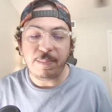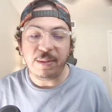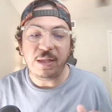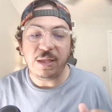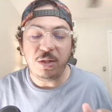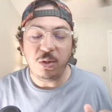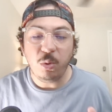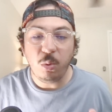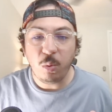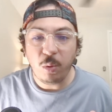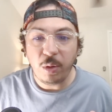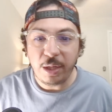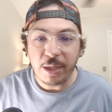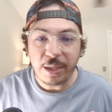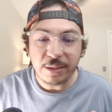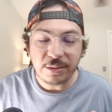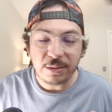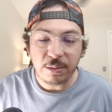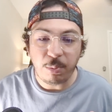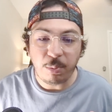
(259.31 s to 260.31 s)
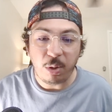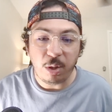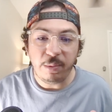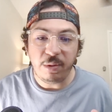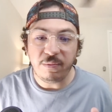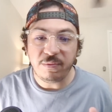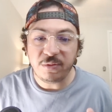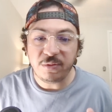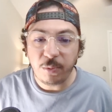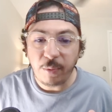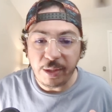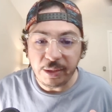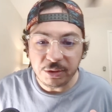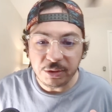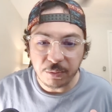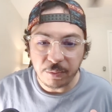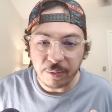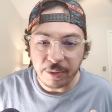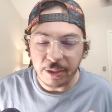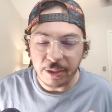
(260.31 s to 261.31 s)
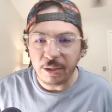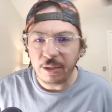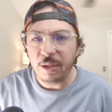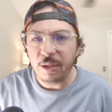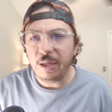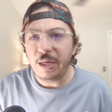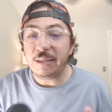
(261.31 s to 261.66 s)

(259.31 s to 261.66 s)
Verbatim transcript: by the U S Department of Treasury